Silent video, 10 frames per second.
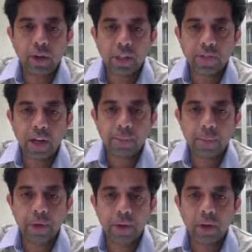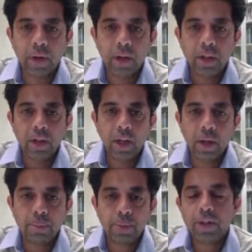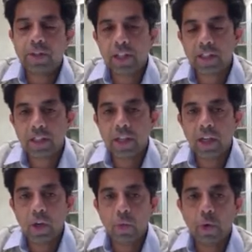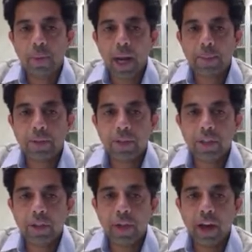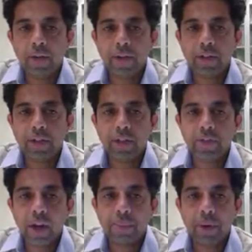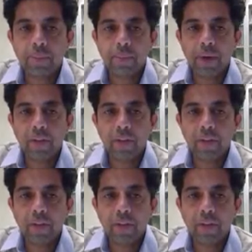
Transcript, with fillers: and drug development um, process. What we've been able to do there is to develop a,